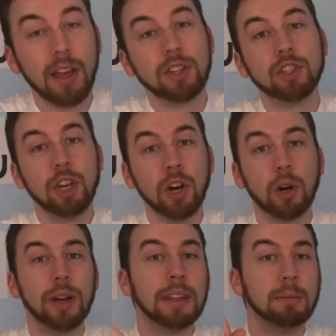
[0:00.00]
So
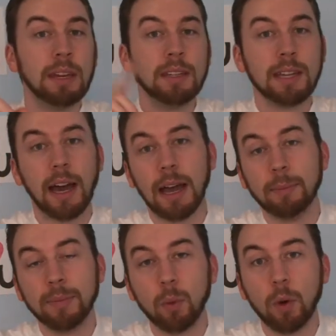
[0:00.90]
in the meantime,
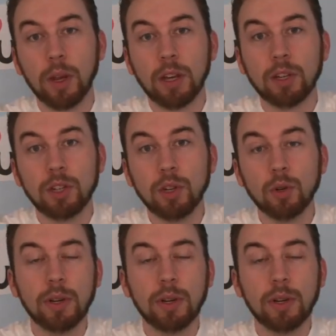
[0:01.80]
what we can do